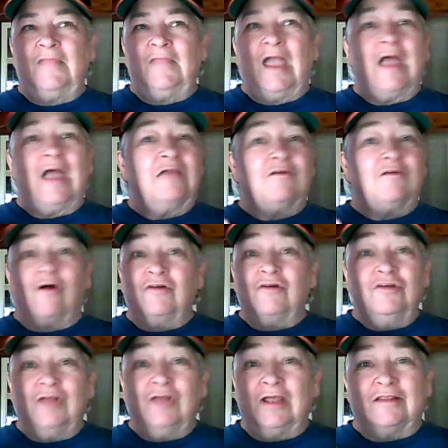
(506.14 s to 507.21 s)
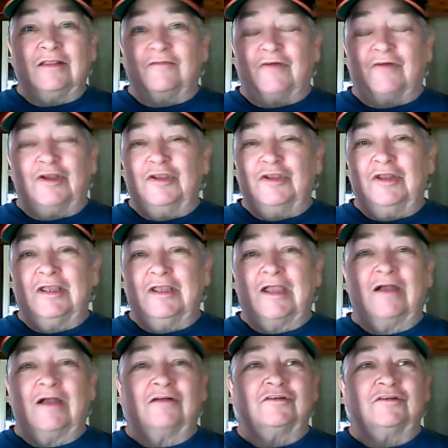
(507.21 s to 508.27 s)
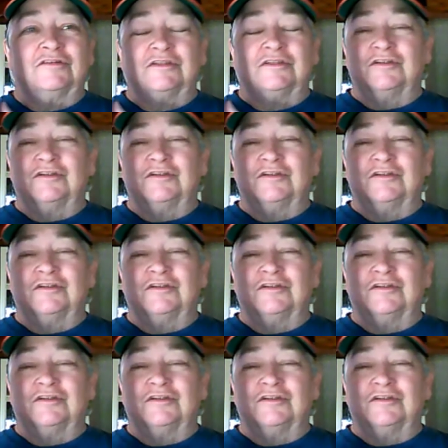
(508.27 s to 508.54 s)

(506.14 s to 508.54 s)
And they're all unique. They're very unique characters.